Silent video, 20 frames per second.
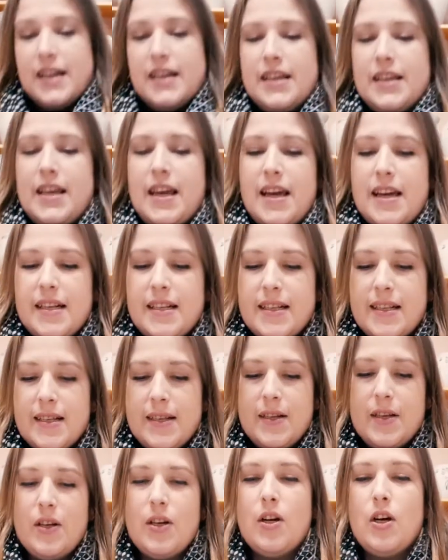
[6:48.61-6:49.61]
Yes.
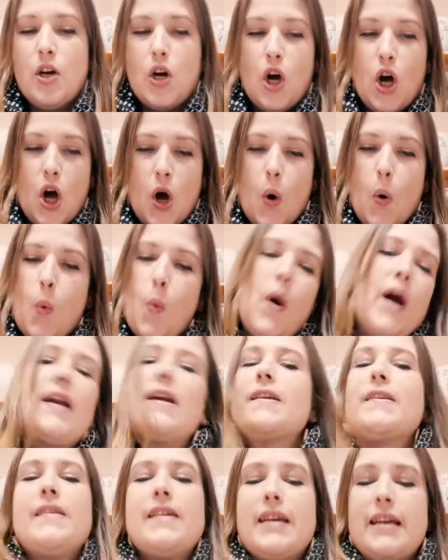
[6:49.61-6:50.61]

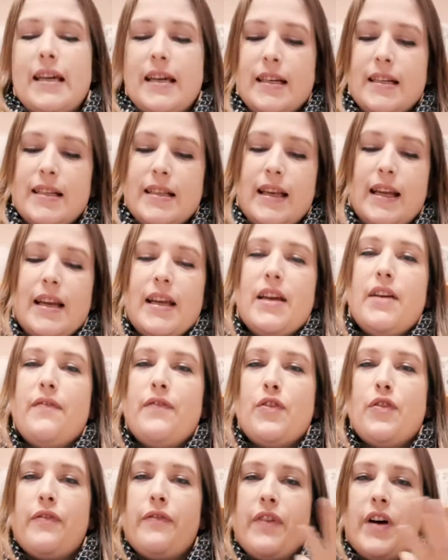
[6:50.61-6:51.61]
One thing is that if
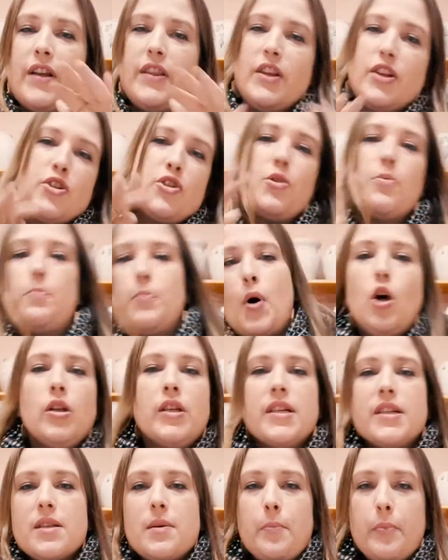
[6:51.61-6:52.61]
you find that your bowl
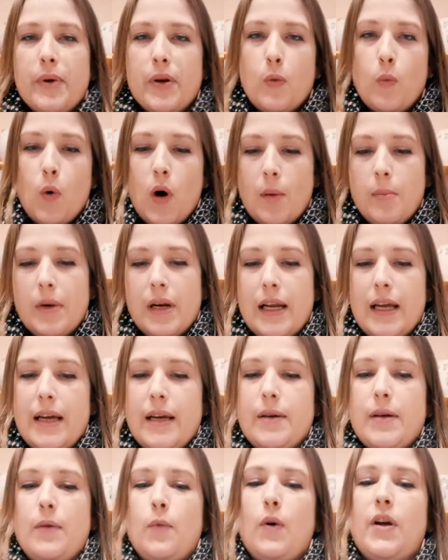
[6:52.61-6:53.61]
is a bit
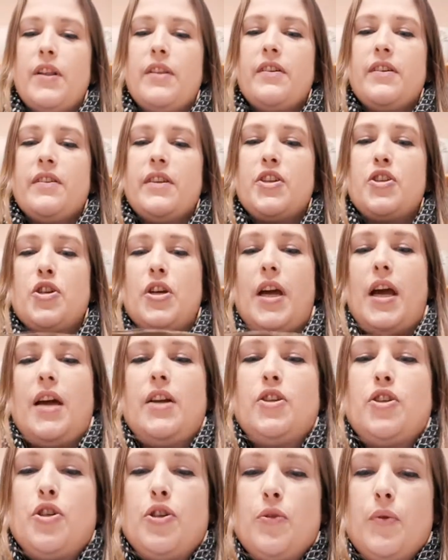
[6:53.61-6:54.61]
wobbly, one thing that you can
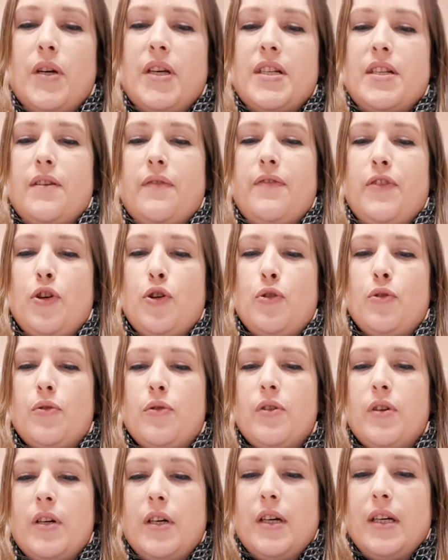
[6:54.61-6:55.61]
do is if you
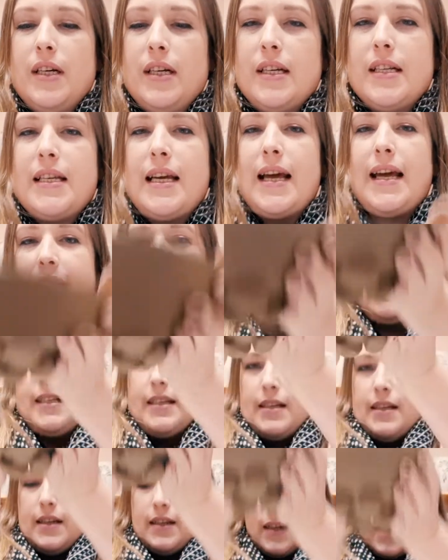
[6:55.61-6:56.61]
take
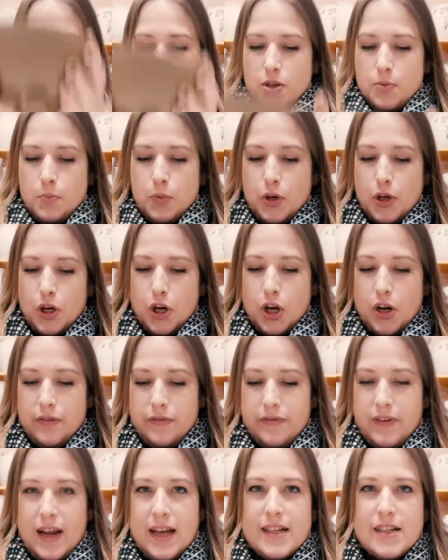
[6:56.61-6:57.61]
it and you put it on a
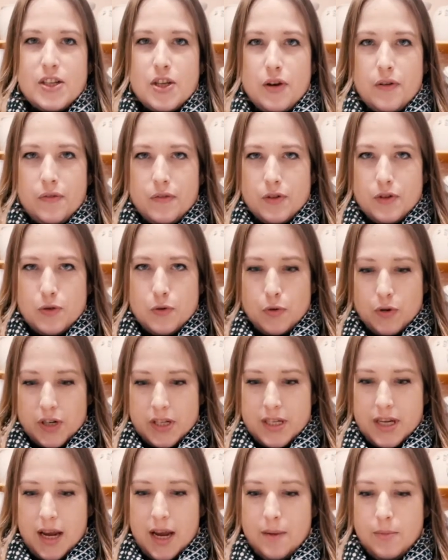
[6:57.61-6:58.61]
flat surface or a
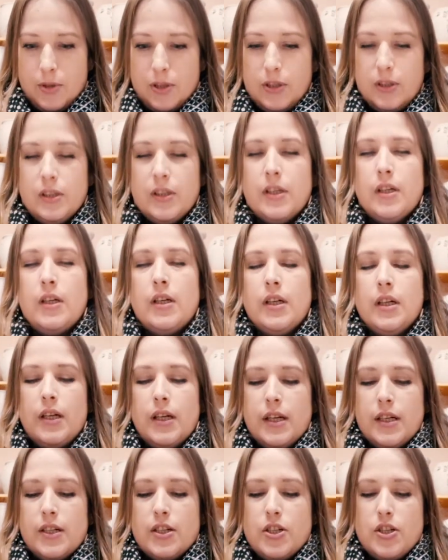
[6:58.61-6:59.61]
table,
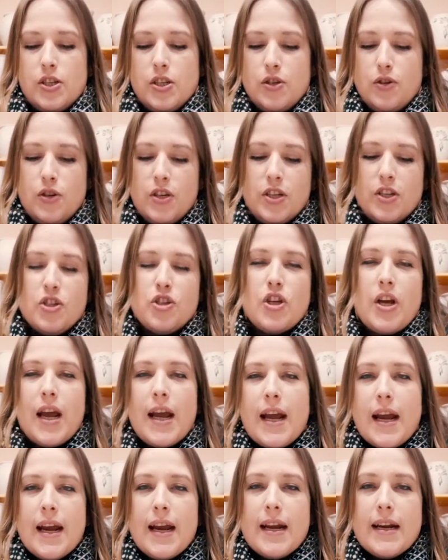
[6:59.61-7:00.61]
you can
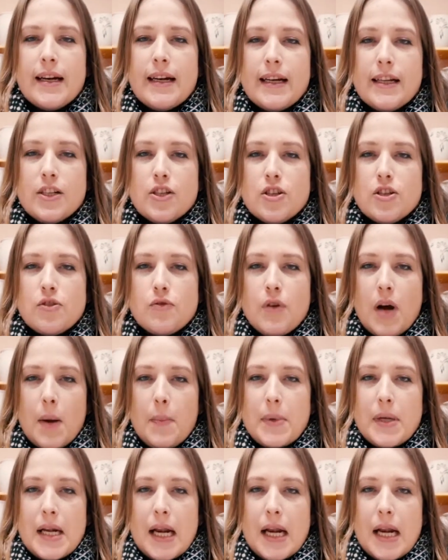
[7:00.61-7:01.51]
gently just rub it